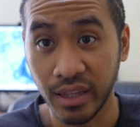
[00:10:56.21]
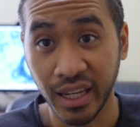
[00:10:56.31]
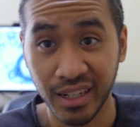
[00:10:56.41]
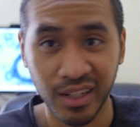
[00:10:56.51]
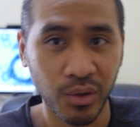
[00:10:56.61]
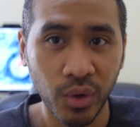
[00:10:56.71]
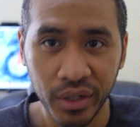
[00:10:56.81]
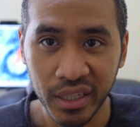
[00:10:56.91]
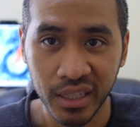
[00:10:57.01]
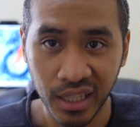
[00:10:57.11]
than the
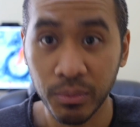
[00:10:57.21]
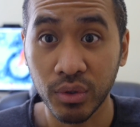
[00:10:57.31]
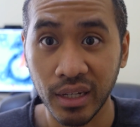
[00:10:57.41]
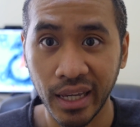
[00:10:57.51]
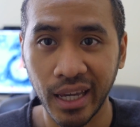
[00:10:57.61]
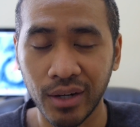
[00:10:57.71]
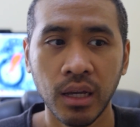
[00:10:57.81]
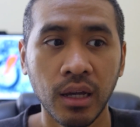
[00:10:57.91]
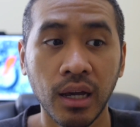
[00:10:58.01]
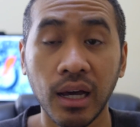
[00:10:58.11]
QWERTY keyboard layout.